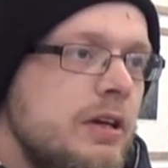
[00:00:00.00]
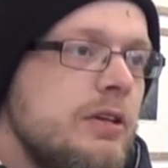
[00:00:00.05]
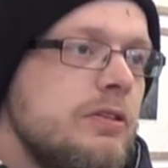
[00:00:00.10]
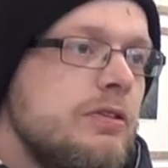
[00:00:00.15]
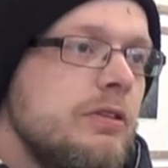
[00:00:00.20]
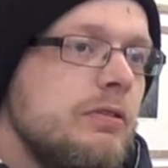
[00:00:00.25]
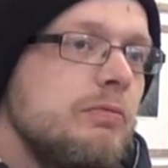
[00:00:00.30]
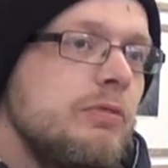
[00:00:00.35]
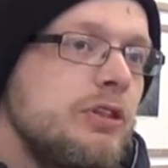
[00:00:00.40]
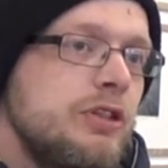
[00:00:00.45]

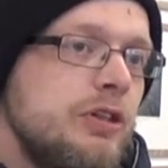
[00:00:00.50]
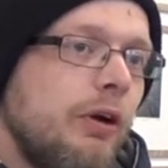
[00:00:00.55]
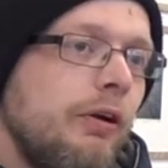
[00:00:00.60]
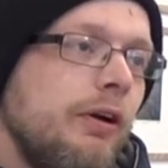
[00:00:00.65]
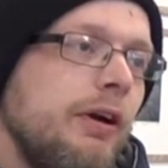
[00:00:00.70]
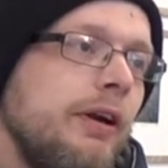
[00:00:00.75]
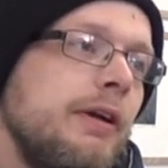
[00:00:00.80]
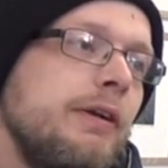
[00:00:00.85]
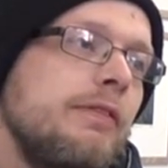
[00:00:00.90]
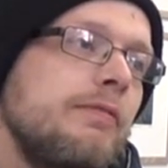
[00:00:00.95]
So the
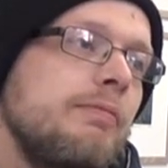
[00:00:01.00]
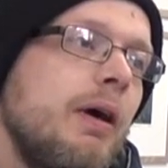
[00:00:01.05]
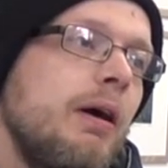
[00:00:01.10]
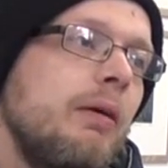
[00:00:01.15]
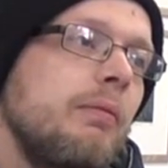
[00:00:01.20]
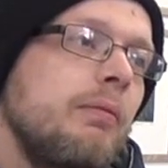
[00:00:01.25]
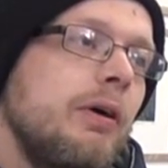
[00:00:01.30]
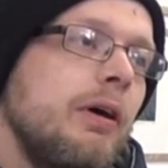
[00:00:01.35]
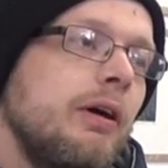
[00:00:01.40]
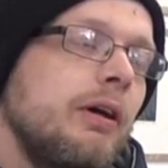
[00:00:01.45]
majority of
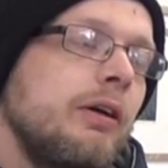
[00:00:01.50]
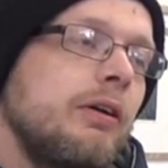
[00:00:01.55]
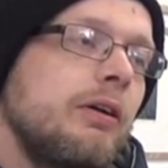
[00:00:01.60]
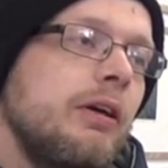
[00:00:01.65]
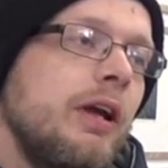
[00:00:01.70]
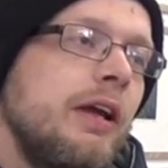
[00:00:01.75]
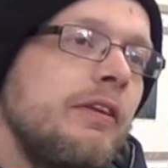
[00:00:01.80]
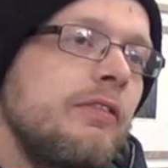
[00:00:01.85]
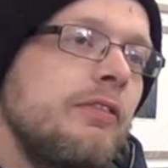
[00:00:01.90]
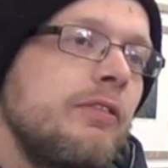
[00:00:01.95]
my work
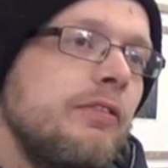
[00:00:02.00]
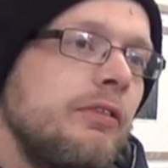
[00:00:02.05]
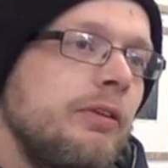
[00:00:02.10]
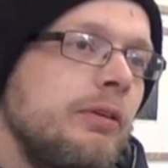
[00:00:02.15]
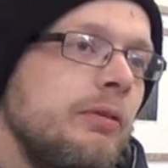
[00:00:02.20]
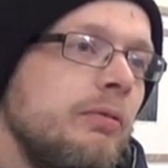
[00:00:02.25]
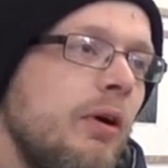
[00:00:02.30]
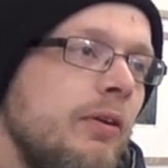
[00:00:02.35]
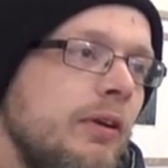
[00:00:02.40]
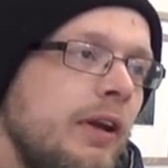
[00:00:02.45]
is
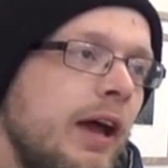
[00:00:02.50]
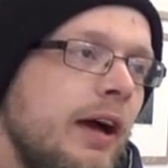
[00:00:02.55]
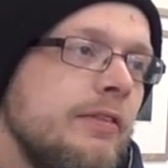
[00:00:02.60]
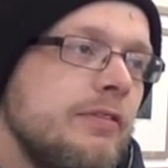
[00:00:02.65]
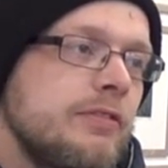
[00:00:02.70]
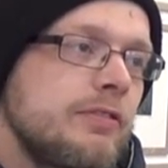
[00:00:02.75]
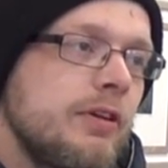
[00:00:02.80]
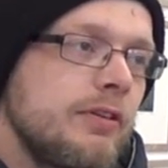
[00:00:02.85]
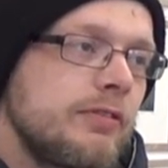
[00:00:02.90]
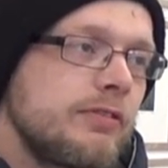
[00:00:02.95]
through
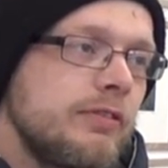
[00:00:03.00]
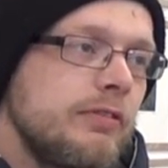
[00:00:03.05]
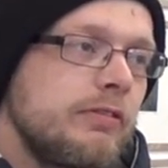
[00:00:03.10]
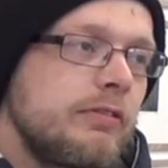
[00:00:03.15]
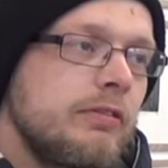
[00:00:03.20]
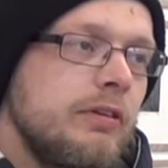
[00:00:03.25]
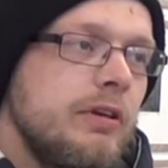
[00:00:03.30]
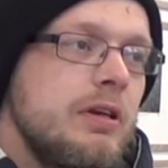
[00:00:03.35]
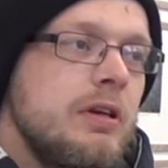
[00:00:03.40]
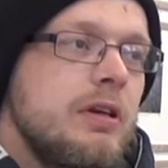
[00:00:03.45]
online
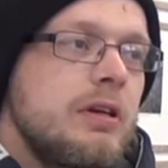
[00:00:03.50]
sources.